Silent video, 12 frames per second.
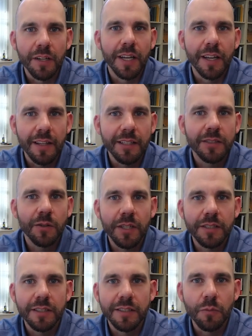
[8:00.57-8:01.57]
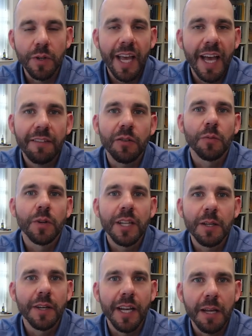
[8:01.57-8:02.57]
okay, these questions that we haven't
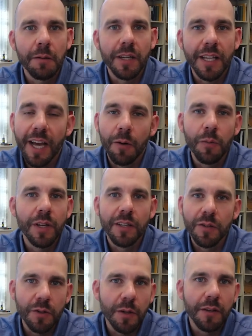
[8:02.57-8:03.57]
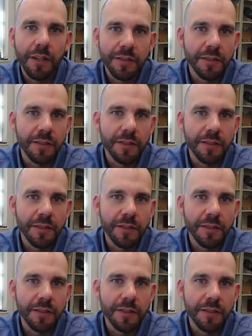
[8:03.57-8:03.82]
really been able, yeah, we can do a, a